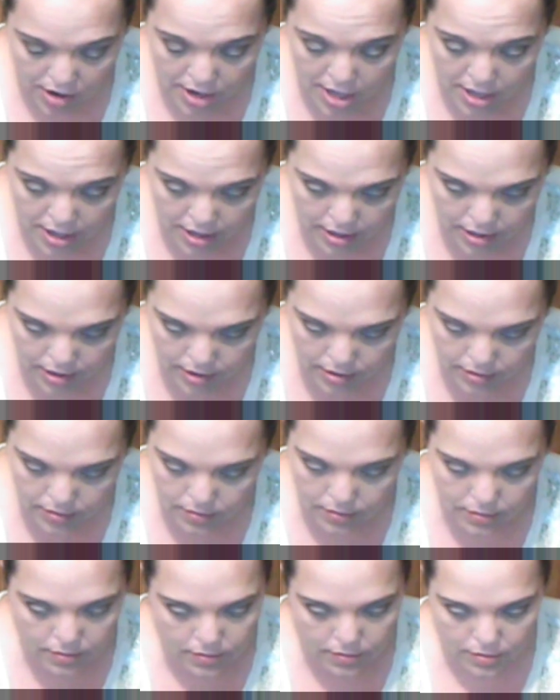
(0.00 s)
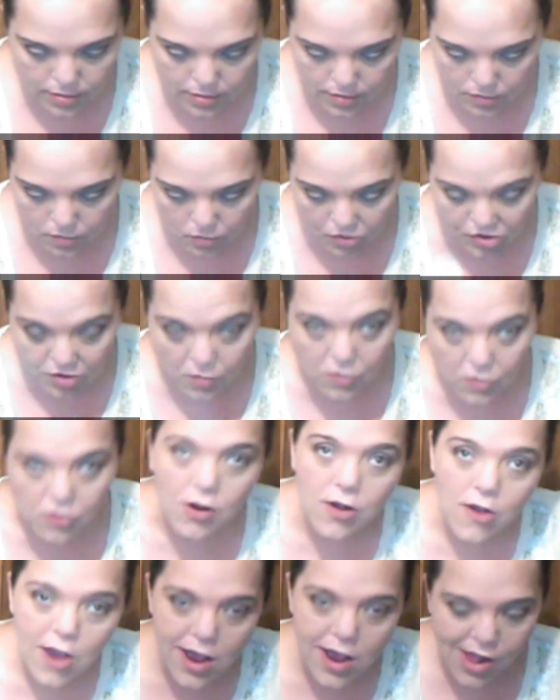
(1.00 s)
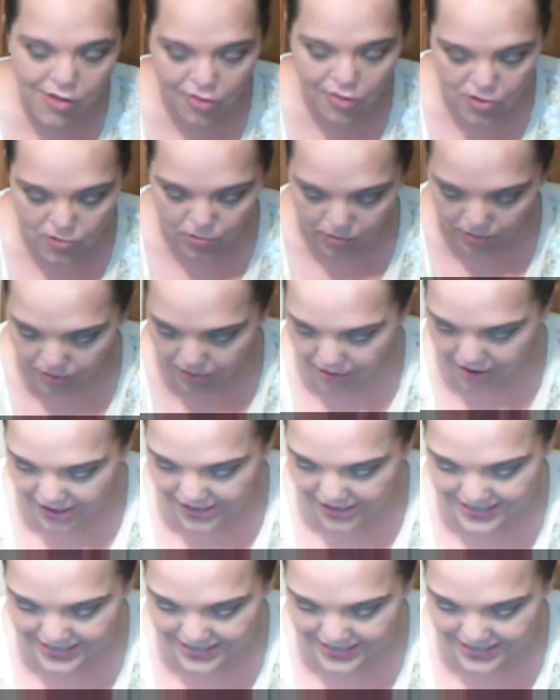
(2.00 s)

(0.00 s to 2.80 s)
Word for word: is running. Wish it would run right out the door.